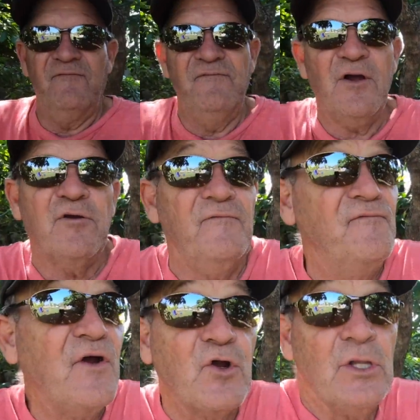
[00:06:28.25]
very,
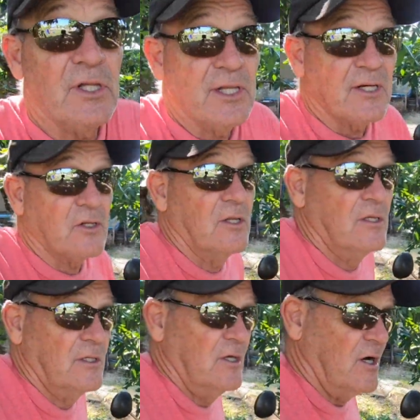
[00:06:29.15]
very little
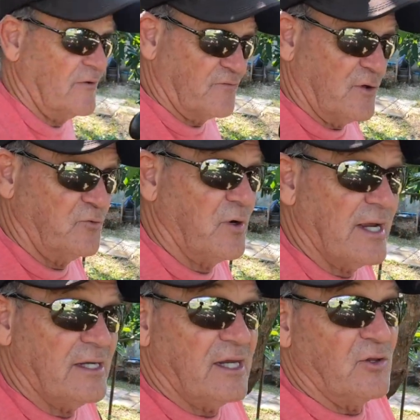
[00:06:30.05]
off-road
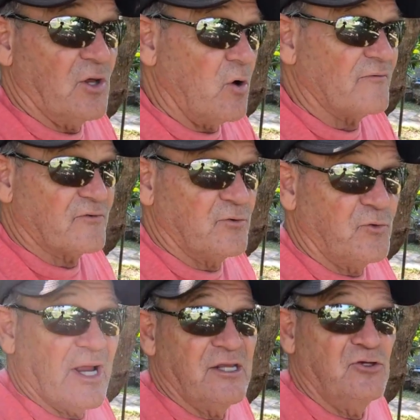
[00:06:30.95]
riding, and the off-road
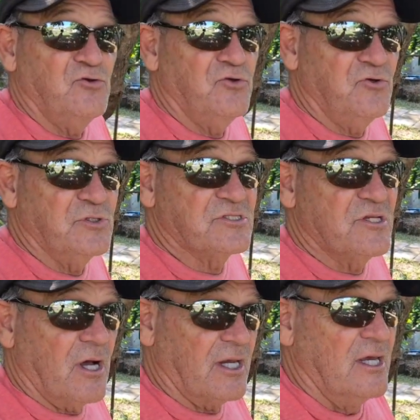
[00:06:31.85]
riding you do is
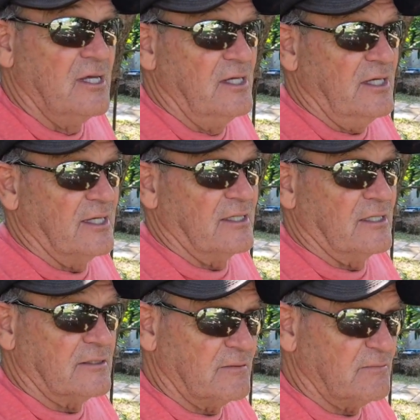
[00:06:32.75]
not in
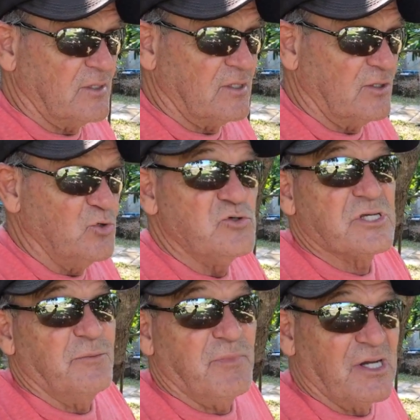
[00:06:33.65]
loose
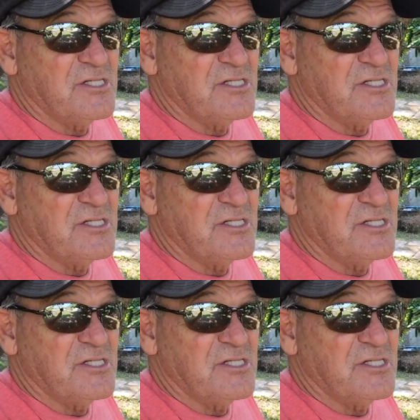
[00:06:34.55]
and muddy